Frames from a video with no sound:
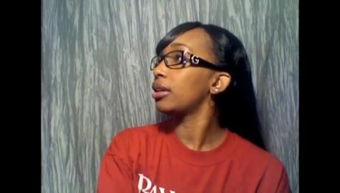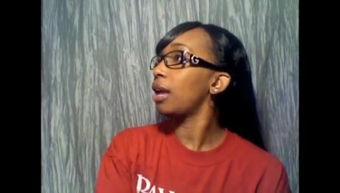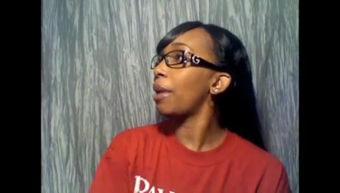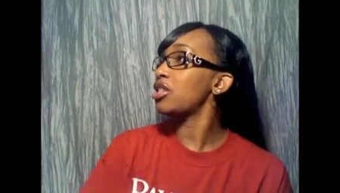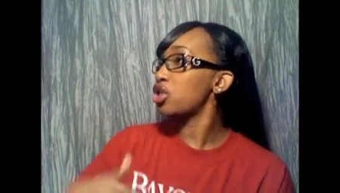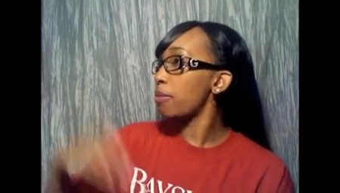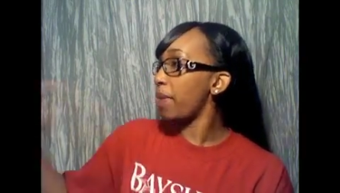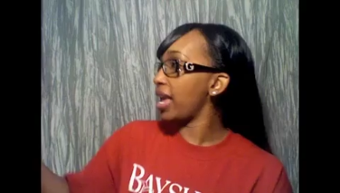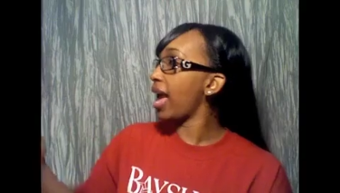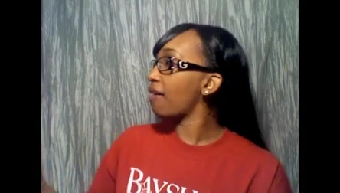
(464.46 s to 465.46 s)
about your
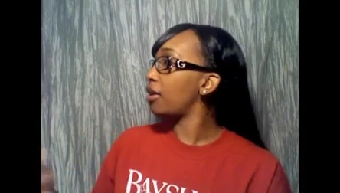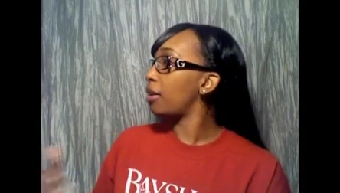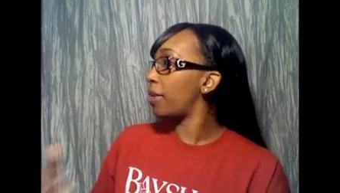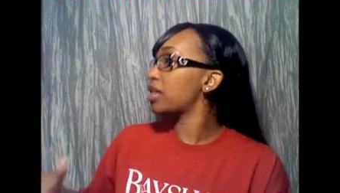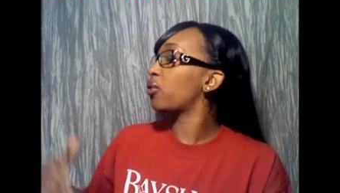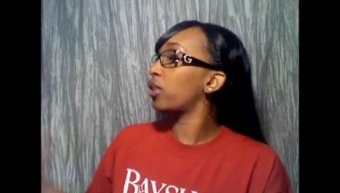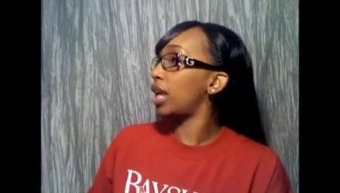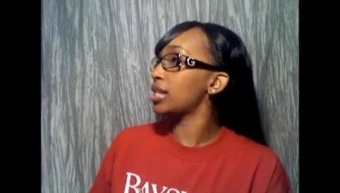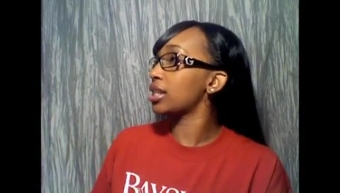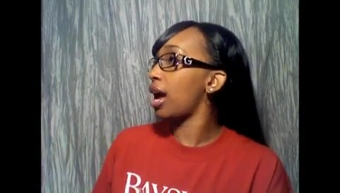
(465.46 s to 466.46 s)
mate having a best friend
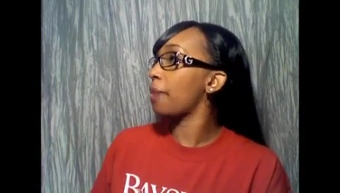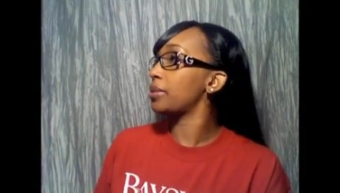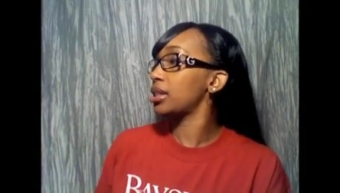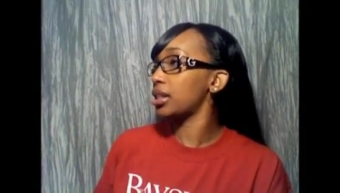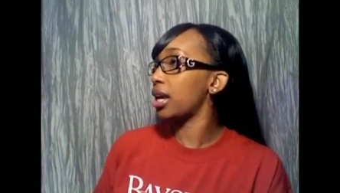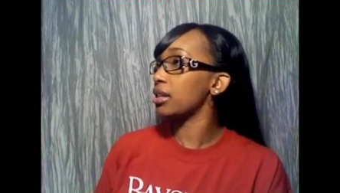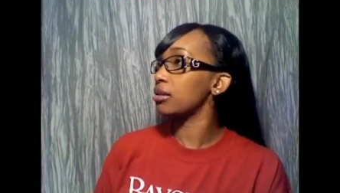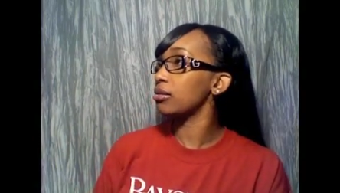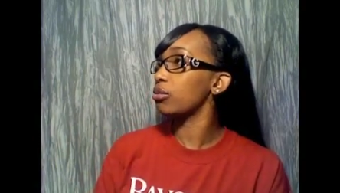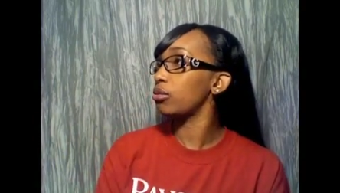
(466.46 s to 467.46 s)
that's the opposite sex.
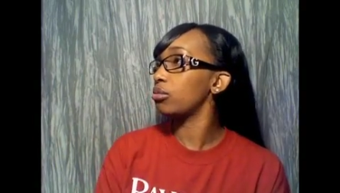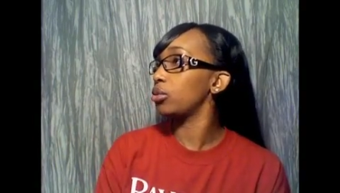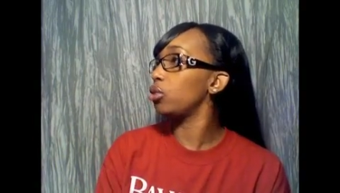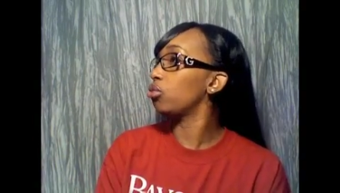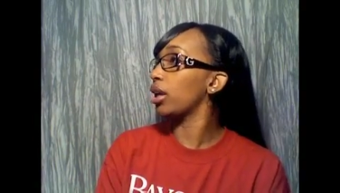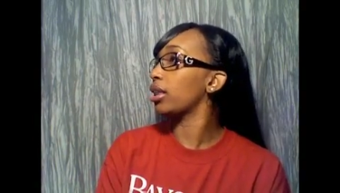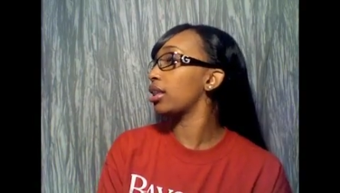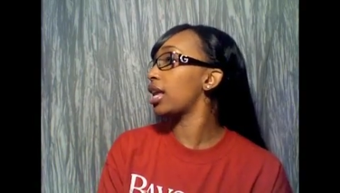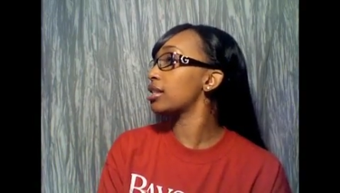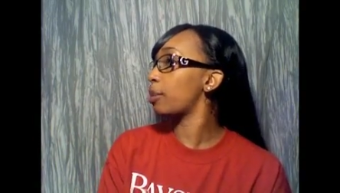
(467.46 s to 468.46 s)
Do you think
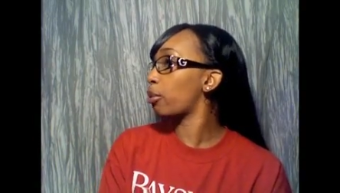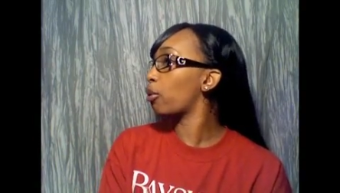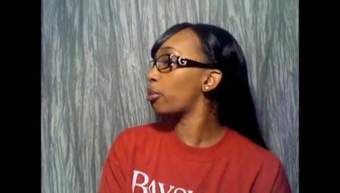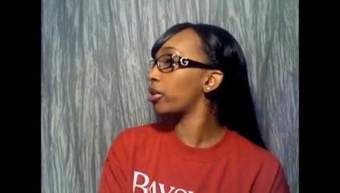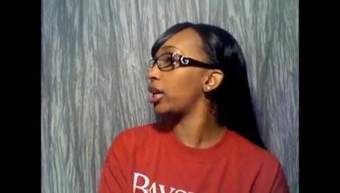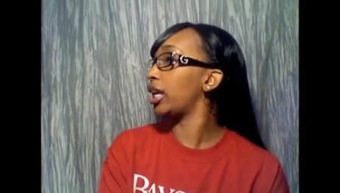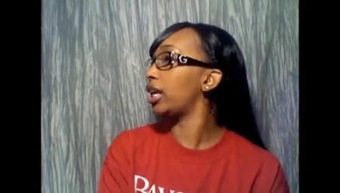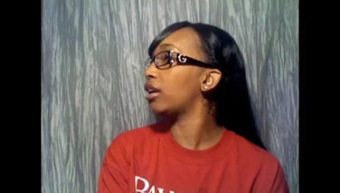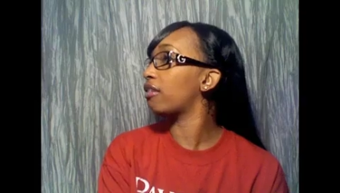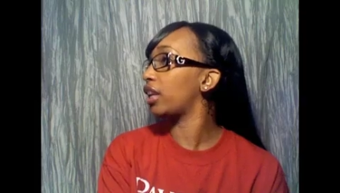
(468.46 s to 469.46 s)
that that's appropriate
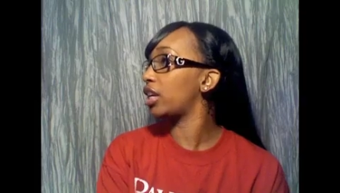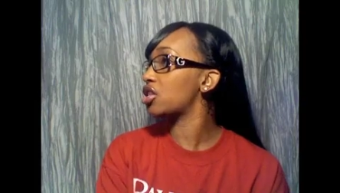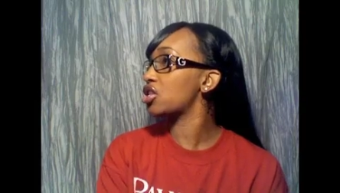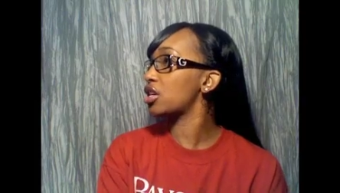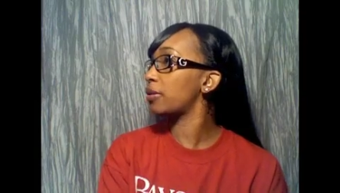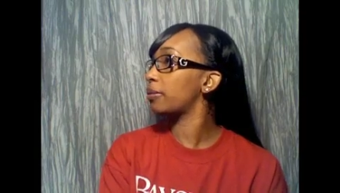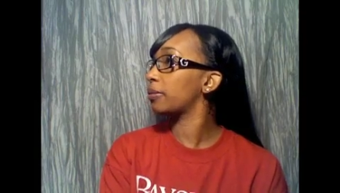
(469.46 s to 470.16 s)
in a relationship?